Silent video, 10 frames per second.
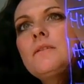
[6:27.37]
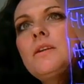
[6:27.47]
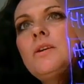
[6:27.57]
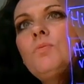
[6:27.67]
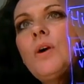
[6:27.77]

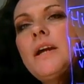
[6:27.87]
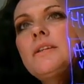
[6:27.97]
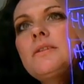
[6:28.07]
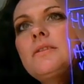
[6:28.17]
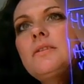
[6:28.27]

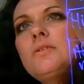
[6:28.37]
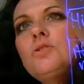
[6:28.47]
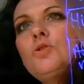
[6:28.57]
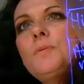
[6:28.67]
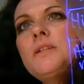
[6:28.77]
right
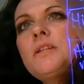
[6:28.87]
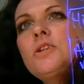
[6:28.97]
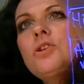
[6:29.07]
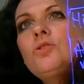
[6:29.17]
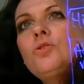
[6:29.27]
to
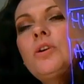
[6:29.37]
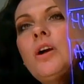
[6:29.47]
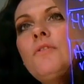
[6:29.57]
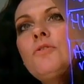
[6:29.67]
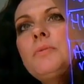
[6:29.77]
petition your
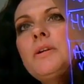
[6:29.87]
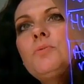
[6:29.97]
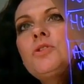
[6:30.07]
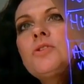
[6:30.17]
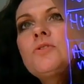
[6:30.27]
government,
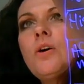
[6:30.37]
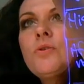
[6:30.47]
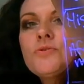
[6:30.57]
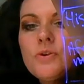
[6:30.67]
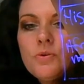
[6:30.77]
which is
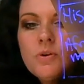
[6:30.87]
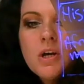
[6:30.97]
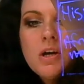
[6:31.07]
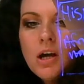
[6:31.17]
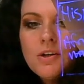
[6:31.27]
also
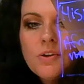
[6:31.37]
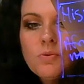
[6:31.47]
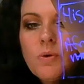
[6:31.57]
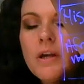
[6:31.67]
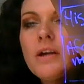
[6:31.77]
another
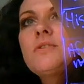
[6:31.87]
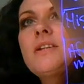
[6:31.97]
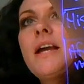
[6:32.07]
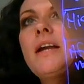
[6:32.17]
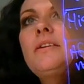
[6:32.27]
way of
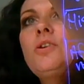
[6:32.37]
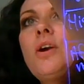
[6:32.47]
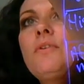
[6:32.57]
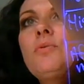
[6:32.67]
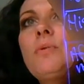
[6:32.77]
saying that you
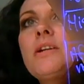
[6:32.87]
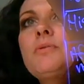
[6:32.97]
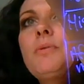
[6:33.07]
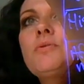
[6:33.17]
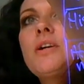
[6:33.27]
have the right to
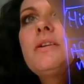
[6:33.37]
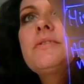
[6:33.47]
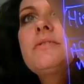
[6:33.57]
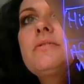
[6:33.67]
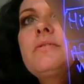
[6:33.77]

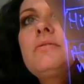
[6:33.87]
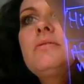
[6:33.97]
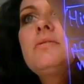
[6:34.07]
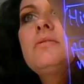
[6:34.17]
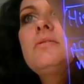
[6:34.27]
protest.
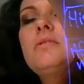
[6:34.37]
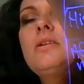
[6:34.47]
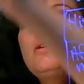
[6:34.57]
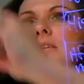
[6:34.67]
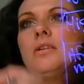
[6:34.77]

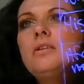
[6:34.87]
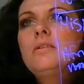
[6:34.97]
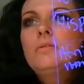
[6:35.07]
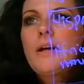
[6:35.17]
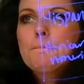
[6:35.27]

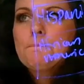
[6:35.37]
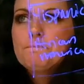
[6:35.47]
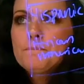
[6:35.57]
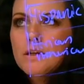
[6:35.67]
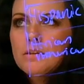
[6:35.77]
Okay.
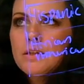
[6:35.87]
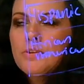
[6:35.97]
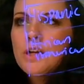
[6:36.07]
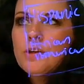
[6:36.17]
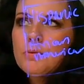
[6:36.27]
Now,
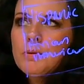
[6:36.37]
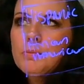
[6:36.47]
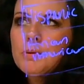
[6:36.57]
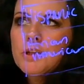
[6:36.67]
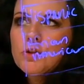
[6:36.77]
the other
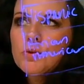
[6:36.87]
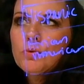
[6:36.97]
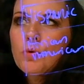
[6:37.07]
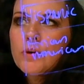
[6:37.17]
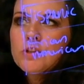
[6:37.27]
amendment that you're
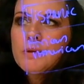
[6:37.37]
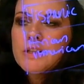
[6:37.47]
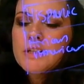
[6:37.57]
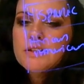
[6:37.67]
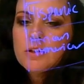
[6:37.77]
going to be
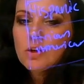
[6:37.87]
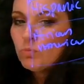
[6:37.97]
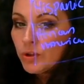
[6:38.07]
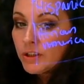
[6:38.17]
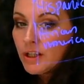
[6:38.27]
tested on
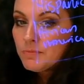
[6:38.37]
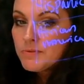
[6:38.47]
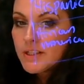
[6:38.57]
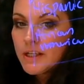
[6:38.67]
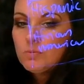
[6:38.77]
really
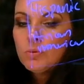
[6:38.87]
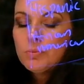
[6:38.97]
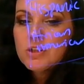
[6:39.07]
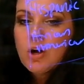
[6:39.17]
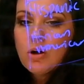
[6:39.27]
comes in when we
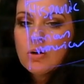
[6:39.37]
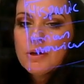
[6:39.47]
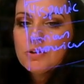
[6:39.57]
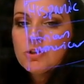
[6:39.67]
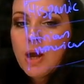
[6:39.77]
talk
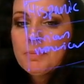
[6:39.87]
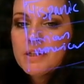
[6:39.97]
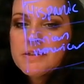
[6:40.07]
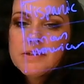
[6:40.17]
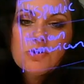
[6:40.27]
about the
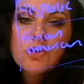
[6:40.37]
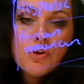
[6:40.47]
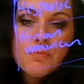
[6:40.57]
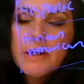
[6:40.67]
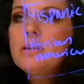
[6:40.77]
Japanese
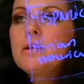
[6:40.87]
internment,